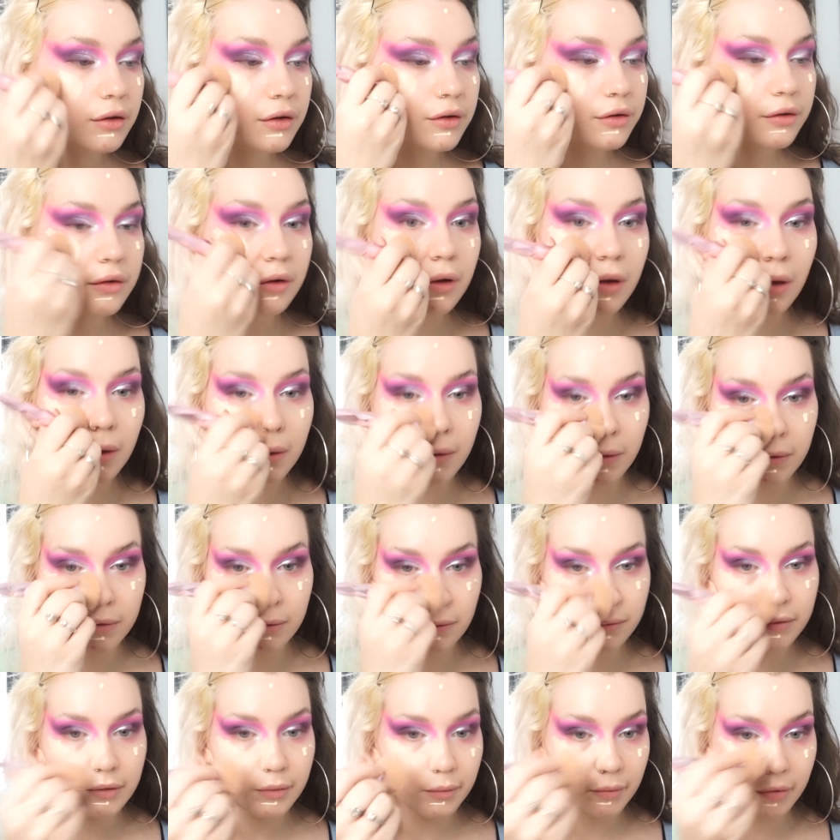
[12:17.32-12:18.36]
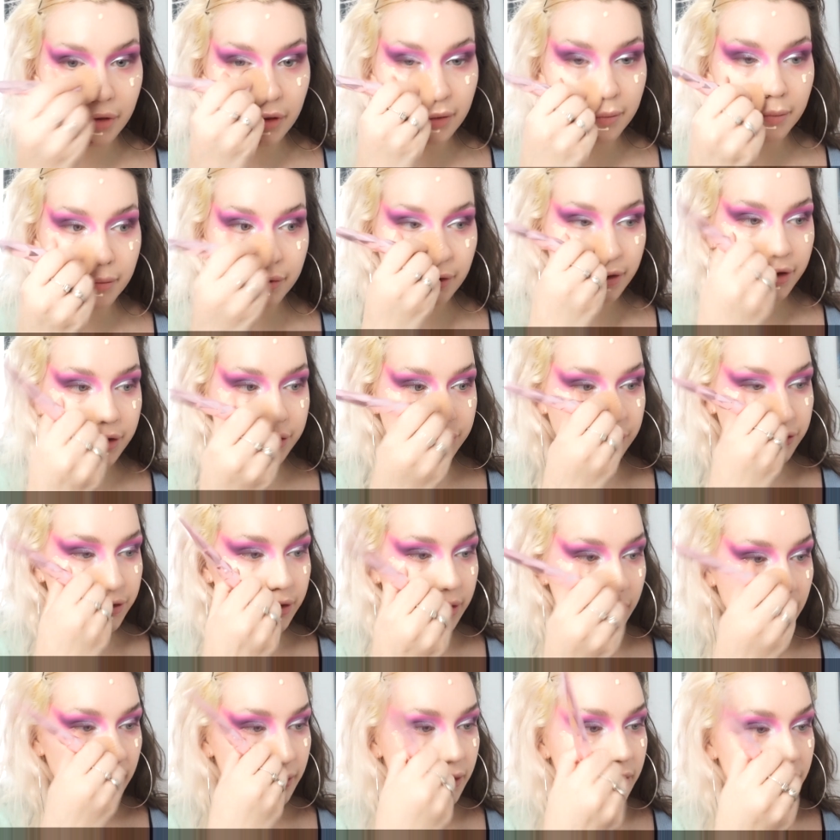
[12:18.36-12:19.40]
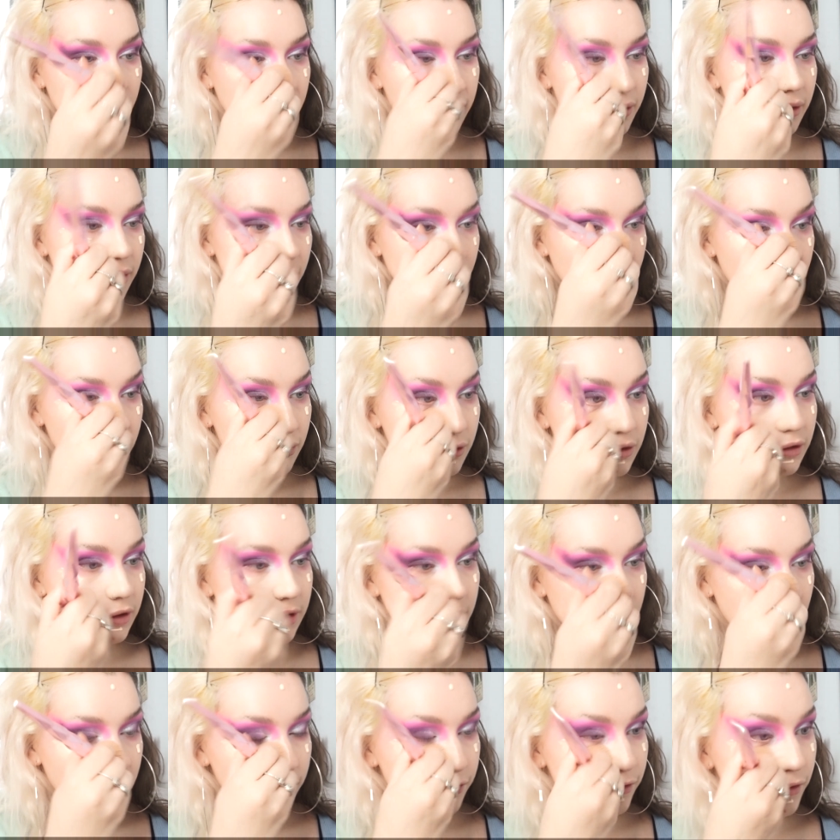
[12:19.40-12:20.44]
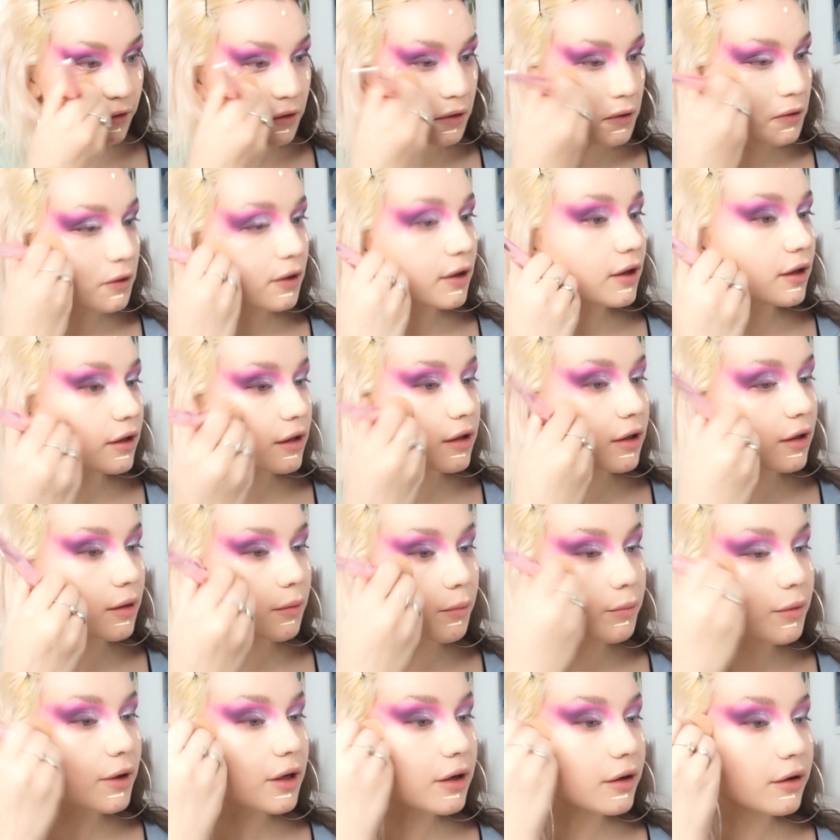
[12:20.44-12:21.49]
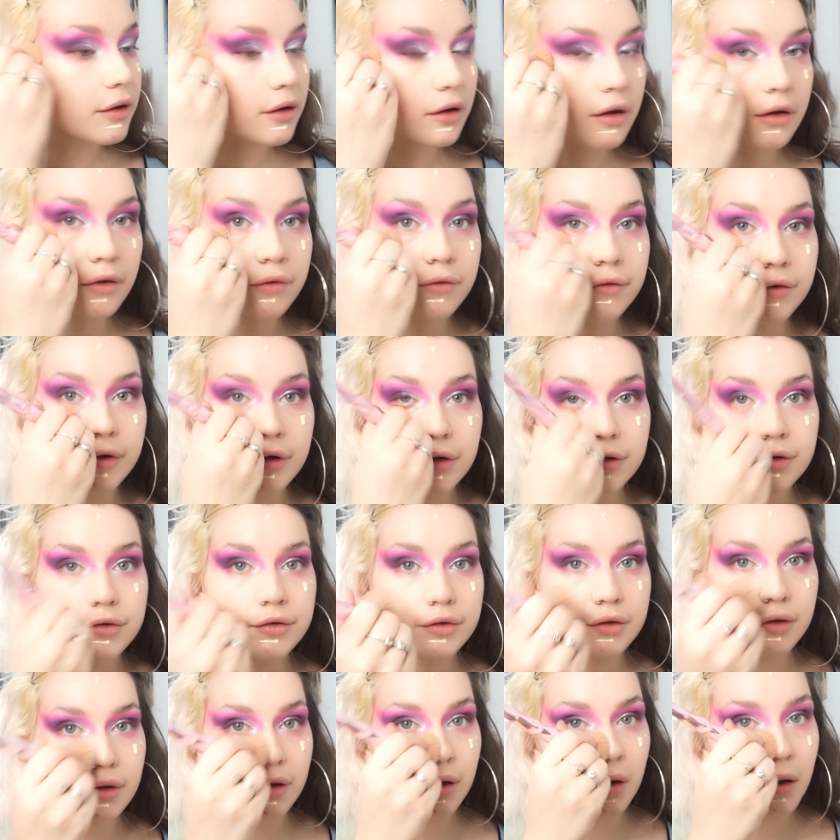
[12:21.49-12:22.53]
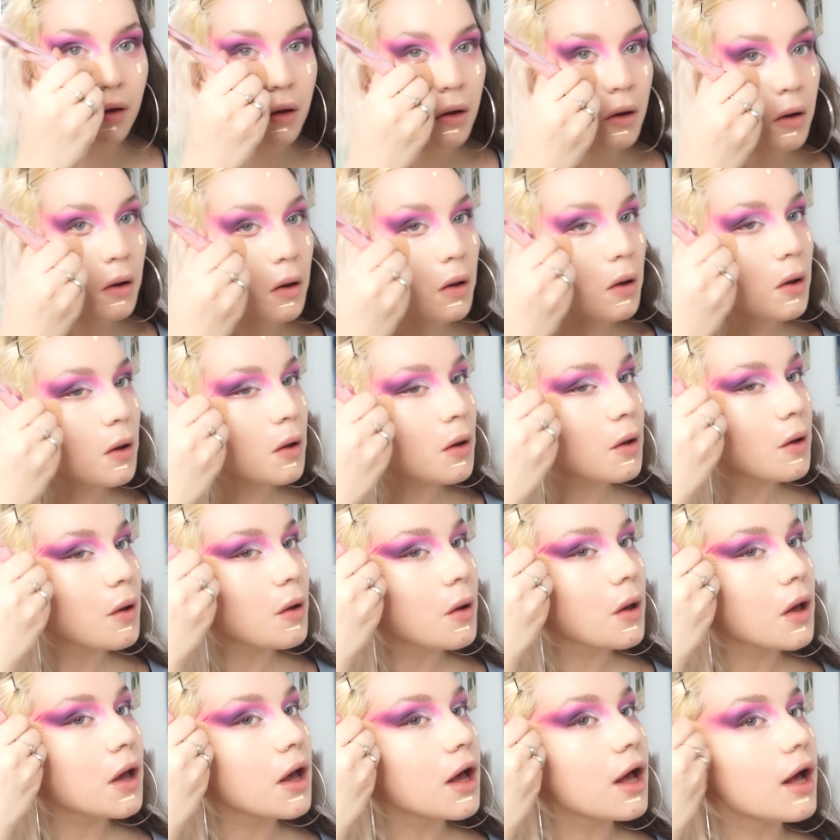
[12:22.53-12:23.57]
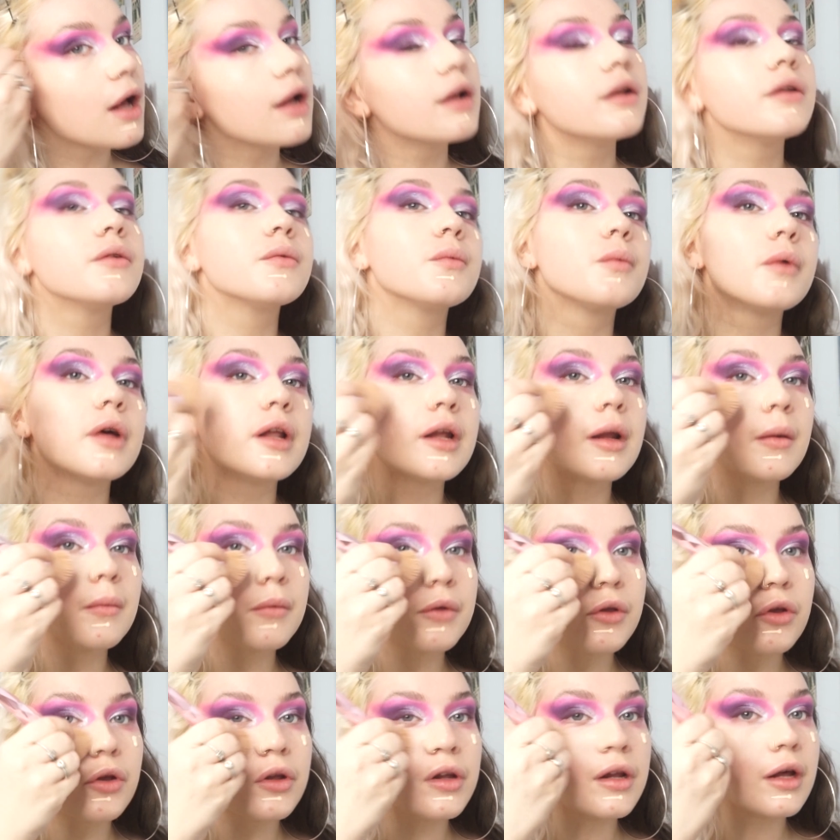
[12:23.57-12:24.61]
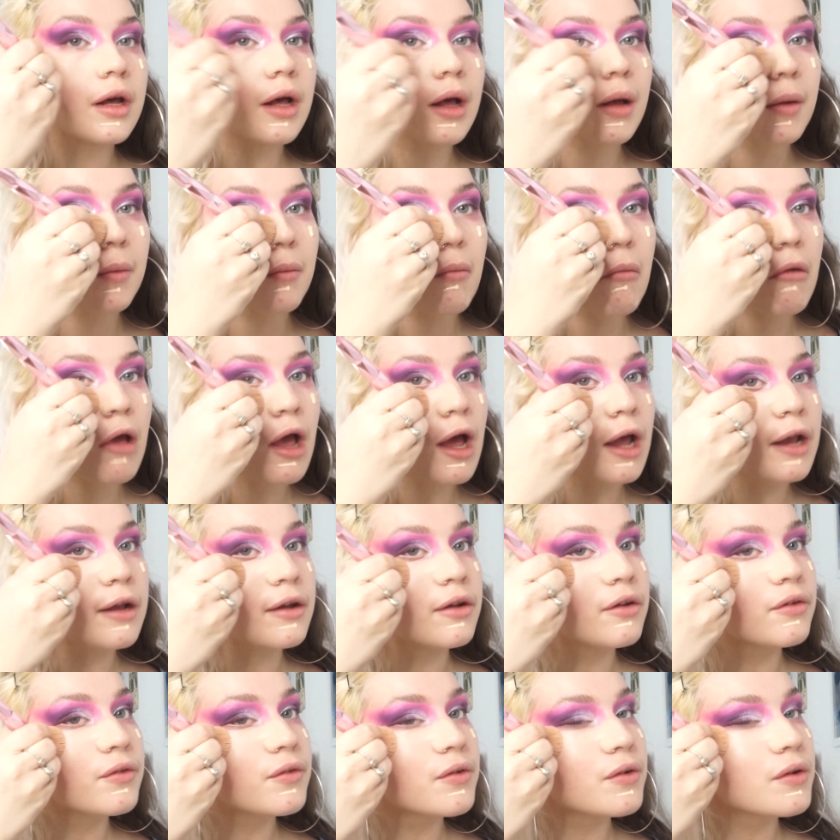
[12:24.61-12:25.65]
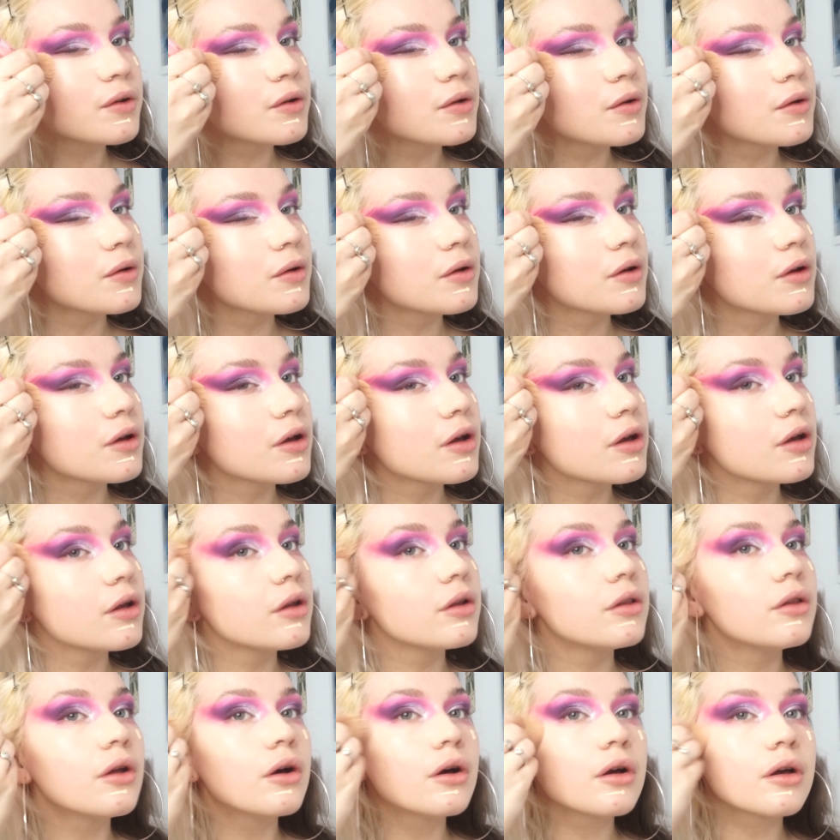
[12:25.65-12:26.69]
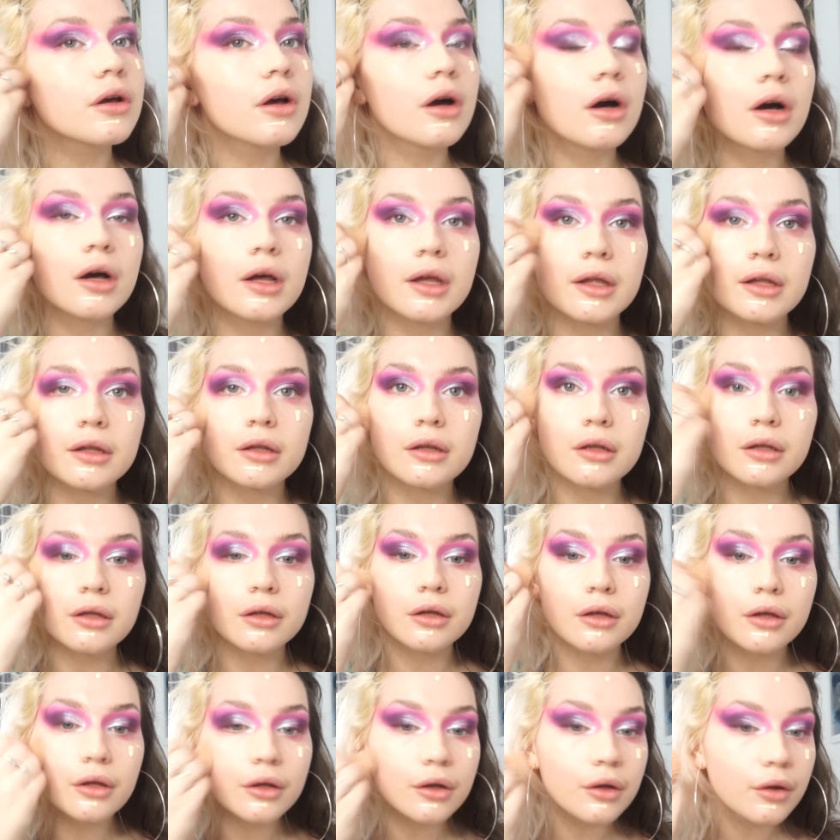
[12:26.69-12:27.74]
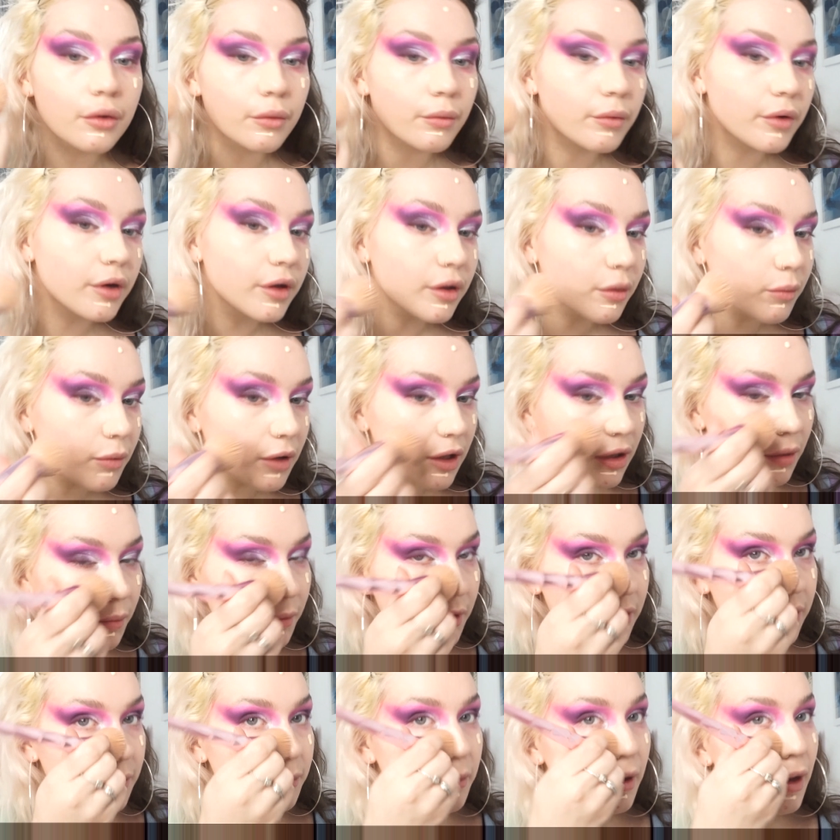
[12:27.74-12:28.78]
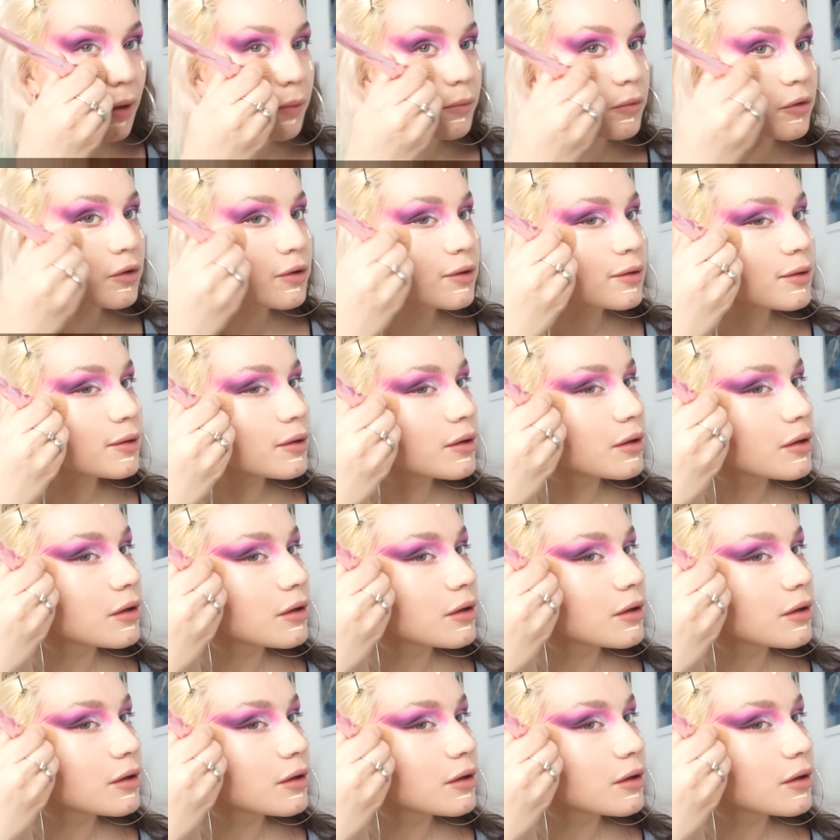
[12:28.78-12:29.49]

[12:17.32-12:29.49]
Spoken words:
So I'm just going in with a brush because I find I get better coverage. And when I'm doing it, I'm kind of not cutting where the makeup is, but I'm just